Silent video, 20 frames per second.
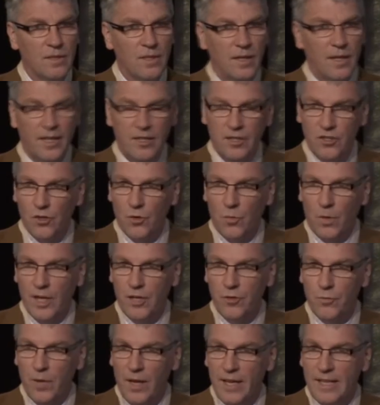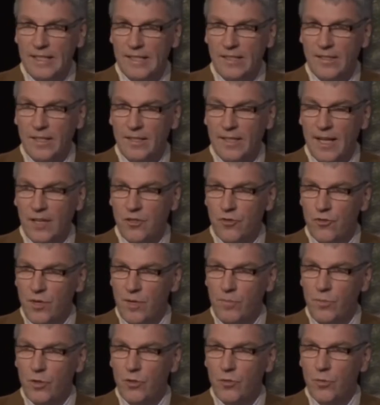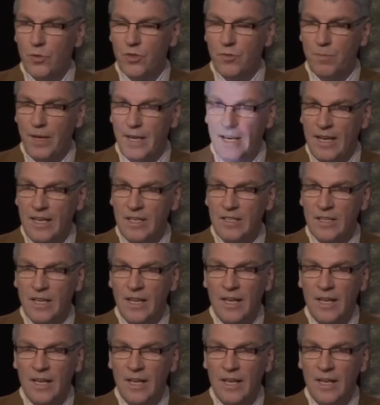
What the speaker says: and it's quite right that that tribute was paid